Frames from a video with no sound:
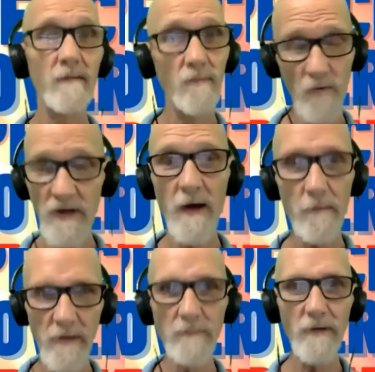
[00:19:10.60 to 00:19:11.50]
we
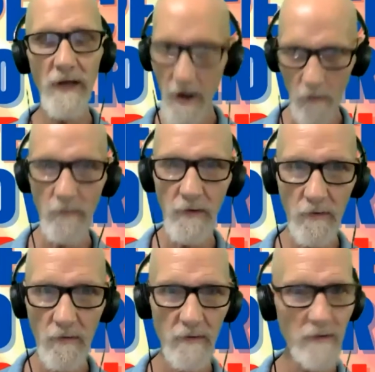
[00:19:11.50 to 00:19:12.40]
have people to help
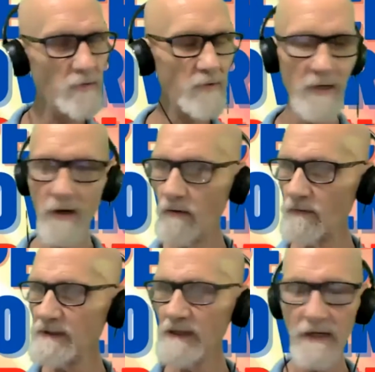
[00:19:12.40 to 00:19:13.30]
you. You can
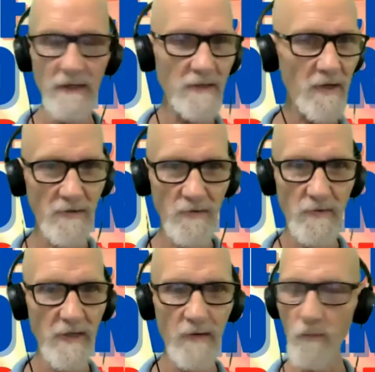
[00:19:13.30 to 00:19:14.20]
always get in touch
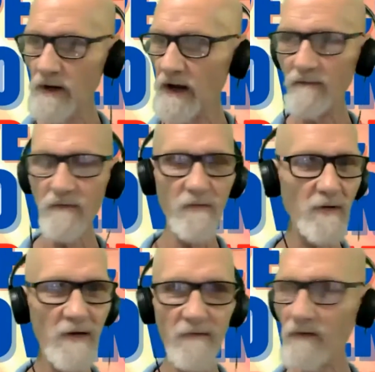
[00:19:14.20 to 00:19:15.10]
with them. We have
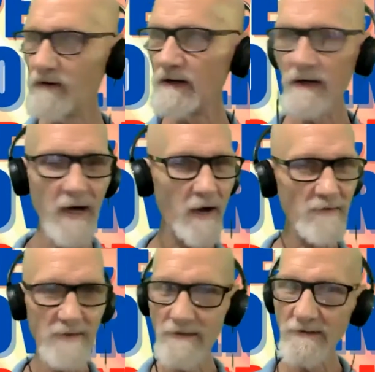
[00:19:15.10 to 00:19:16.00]
3 different
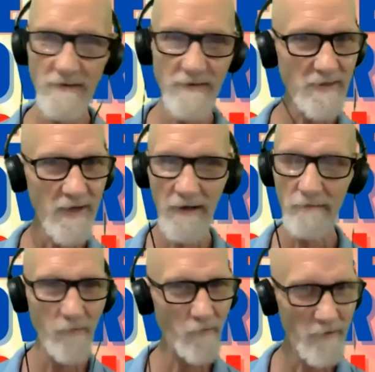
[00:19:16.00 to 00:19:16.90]
counselors
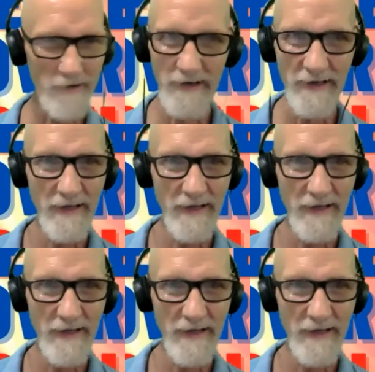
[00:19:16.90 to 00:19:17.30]
on board,